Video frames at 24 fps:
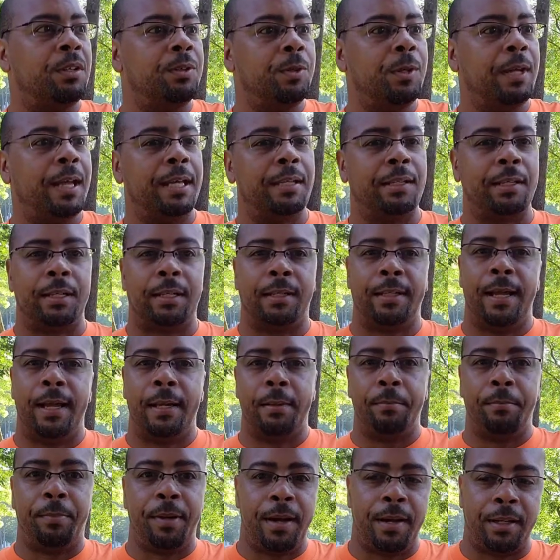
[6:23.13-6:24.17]
you had to
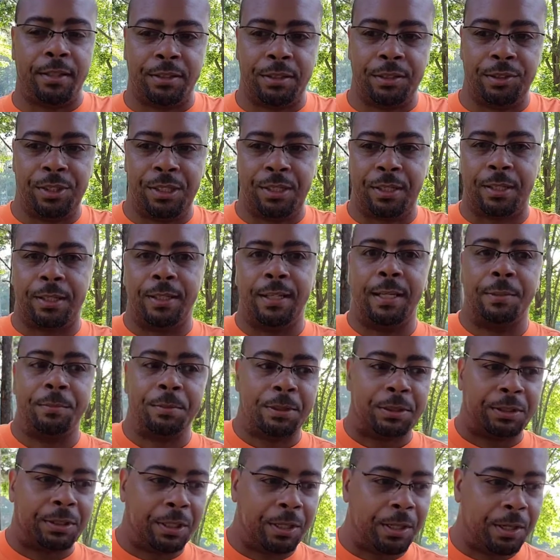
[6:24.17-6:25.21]
climb boxes, you had to climb
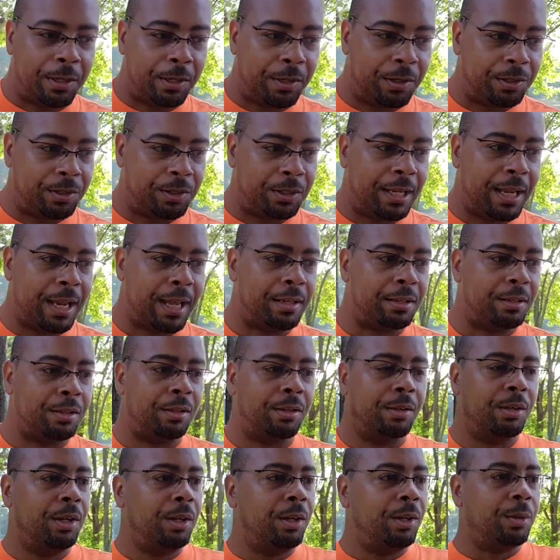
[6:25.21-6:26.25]
stairs, you had
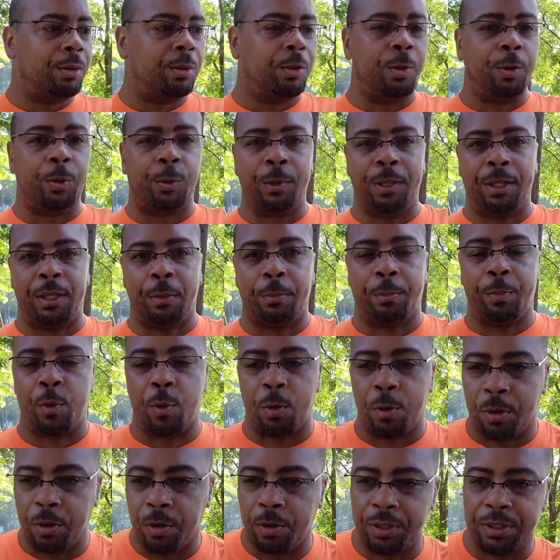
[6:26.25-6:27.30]
to go through like a
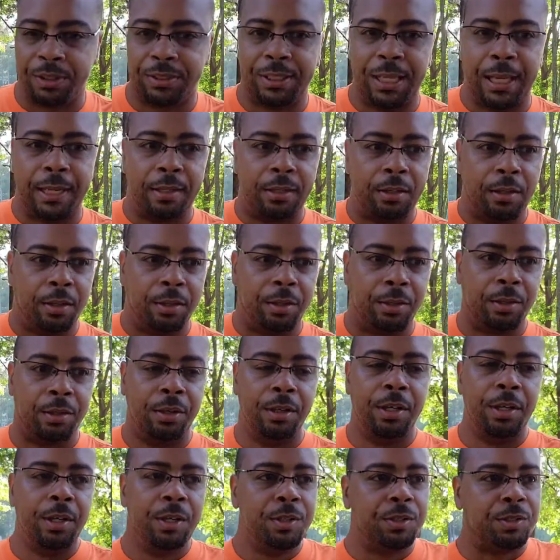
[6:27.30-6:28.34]
portal, this, that, and the other
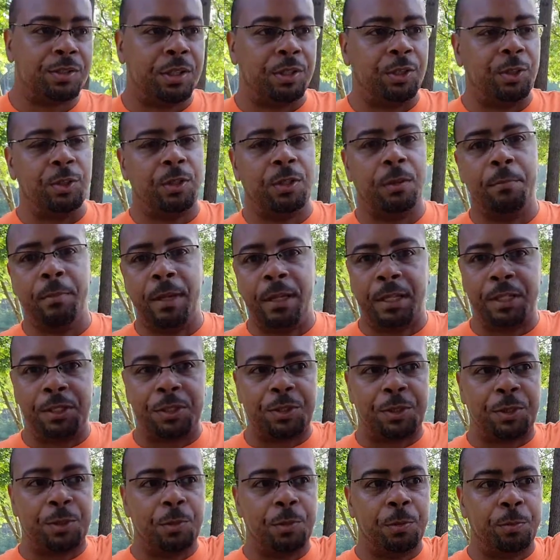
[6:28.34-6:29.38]
so you can make it
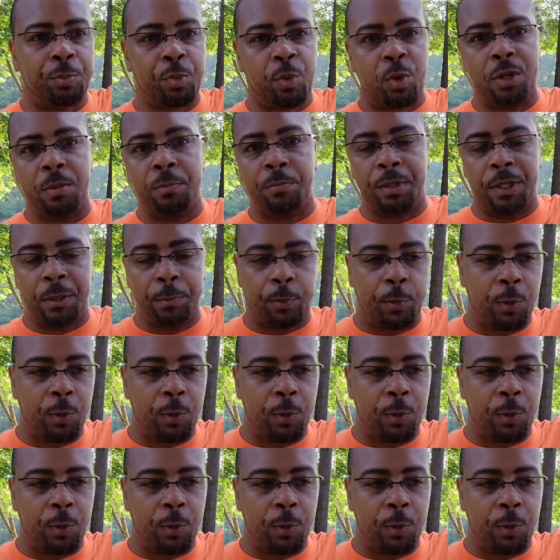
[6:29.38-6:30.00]
to point B.